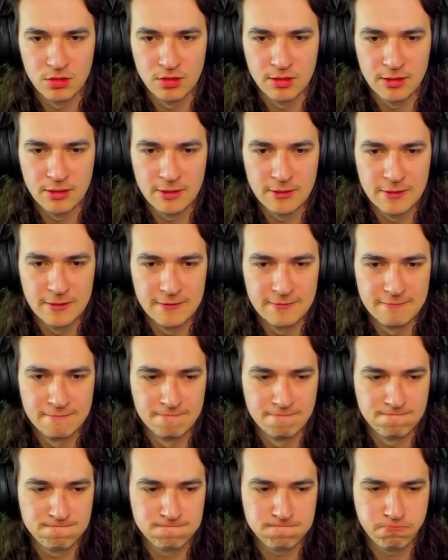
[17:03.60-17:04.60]

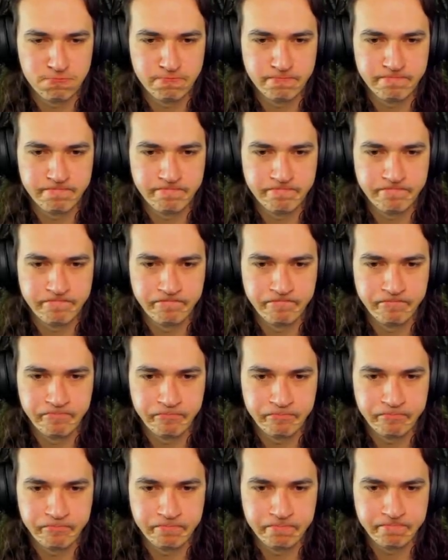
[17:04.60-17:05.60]

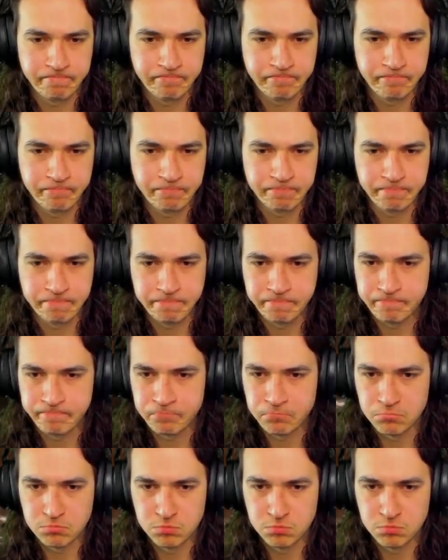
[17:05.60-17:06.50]
Nobody speaks.